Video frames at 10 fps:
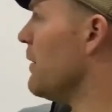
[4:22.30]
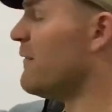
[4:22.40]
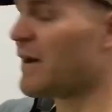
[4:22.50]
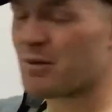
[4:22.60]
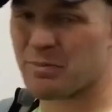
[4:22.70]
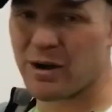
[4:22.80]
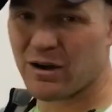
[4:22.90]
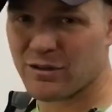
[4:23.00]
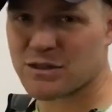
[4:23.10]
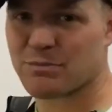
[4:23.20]
If I'm
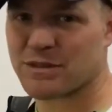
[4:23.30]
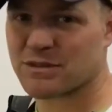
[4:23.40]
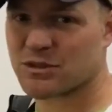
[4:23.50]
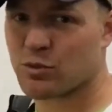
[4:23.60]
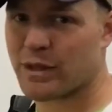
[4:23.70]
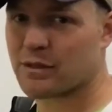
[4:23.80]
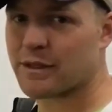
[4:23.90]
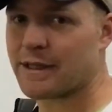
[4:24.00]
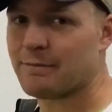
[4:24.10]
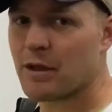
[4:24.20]
repairing those muscles
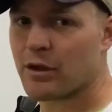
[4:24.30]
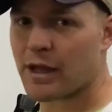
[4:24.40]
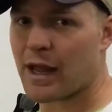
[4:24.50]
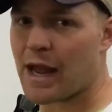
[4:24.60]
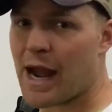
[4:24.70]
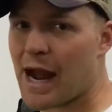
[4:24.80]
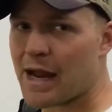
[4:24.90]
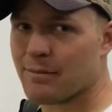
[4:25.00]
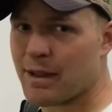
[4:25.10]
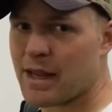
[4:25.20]
quickly, okay,
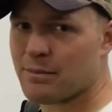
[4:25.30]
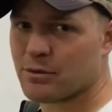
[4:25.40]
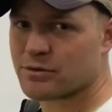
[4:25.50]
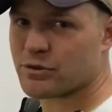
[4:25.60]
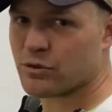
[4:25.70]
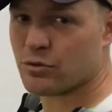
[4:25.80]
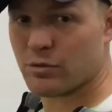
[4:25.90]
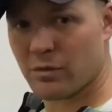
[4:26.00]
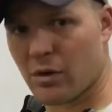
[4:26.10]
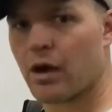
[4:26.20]
I am able to,
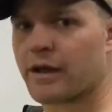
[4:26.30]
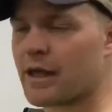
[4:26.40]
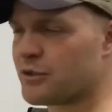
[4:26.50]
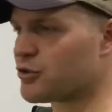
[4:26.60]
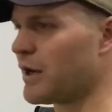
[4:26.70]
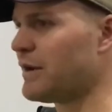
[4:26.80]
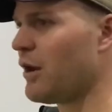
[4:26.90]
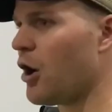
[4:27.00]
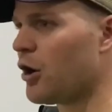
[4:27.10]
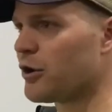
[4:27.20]
again, train
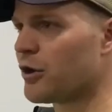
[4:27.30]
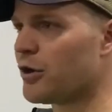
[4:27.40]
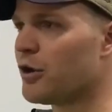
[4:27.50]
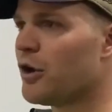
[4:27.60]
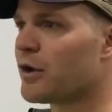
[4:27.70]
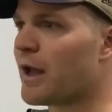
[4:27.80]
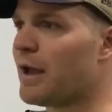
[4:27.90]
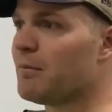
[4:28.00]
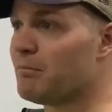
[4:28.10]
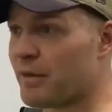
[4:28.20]
harder,
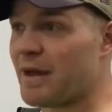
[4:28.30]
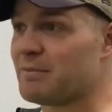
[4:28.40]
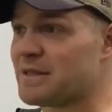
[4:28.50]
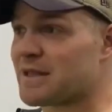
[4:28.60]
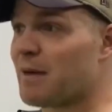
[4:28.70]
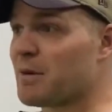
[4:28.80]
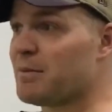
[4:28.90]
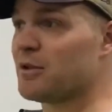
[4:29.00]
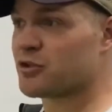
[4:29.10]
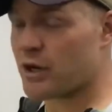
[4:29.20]
okay? But that means I'm going to
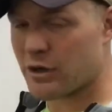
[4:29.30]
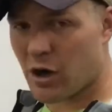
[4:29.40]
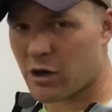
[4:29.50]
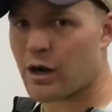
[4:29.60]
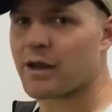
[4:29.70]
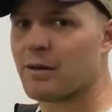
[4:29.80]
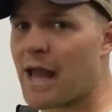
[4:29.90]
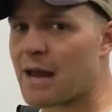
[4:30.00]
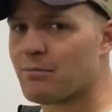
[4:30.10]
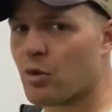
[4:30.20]
be able to train harder. I can
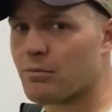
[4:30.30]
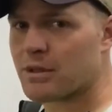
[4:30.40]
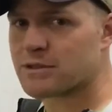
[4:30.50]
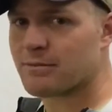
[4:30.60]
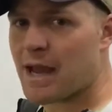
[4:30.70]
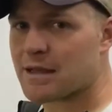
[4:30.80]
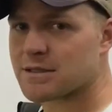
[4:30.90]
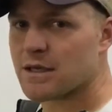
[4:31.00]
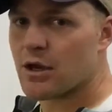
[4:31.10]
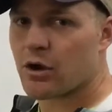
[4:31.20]
add more muscle
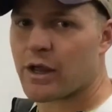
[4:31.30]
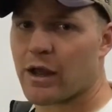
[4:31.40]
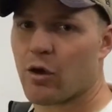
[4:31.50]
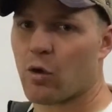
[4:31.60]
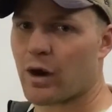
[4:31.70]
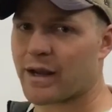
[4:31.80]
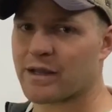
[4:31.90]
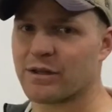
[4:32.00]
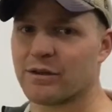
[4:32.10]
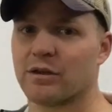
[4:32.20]
mass, okay? Or I
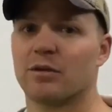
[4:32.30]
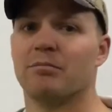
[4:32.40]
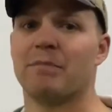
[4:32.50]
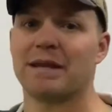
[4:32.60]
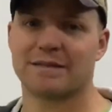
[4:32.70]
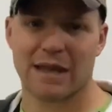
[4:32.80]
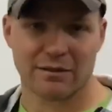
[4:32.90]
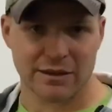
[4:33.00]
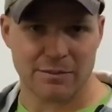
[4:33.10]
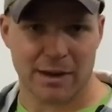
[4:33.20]
can maintain
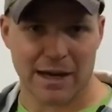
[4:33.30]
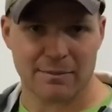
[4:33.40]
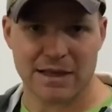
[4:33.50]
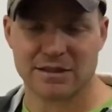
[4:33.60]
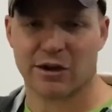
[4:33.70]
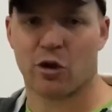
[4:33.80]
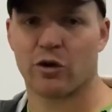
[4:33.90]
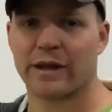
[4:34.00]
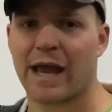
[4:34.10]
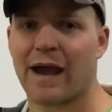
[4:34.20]
the lean body mass that I
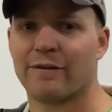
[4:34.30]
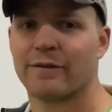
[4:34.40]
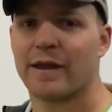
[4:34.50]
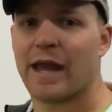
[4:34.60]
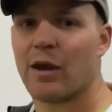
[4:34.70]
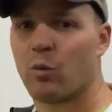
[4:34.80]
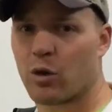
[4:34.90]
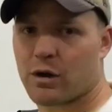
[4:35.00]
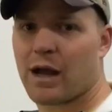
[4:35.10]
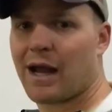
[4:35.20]
already have and
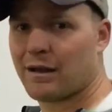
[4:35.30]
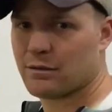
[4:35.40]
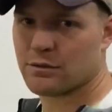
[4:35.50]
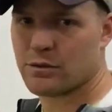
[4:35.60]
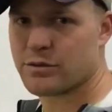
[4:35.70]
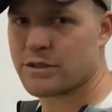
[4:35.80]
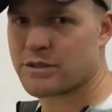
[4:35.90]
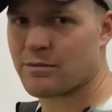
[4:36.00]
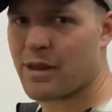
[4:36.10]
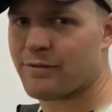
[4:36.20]
work on losing
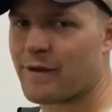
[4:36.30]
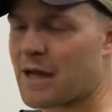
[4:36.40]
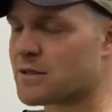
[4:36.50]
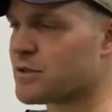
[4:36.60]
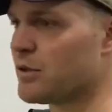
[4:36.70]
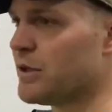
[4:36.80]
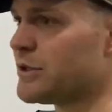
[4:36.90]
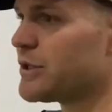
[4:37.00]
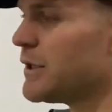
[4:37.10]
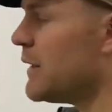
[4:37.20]
some of that fat storage.